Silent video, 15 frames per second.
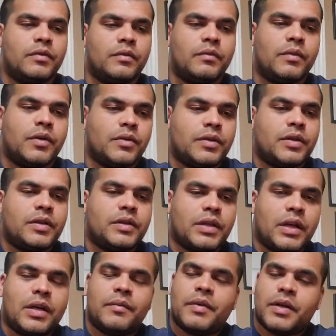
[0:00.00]
Most of the
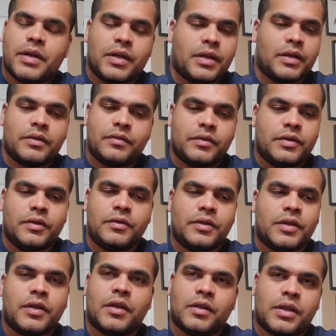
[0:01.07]
time I use
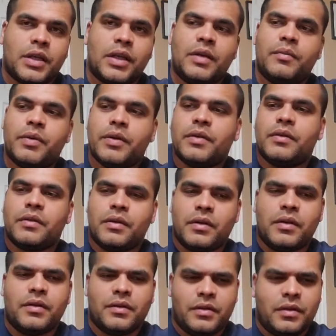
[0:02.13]
it all day, but
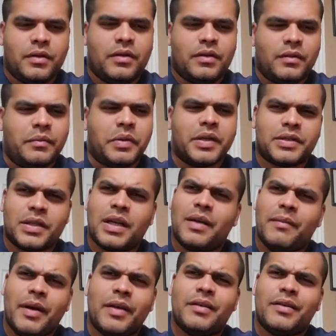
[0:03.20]
the best
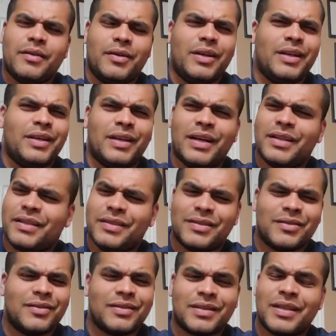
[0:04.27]
time I do it, this is
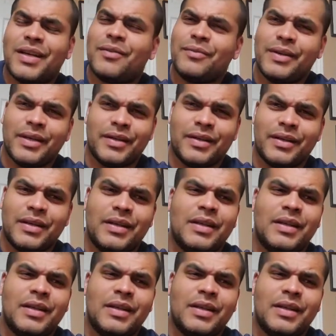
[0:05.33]
going to sound weird,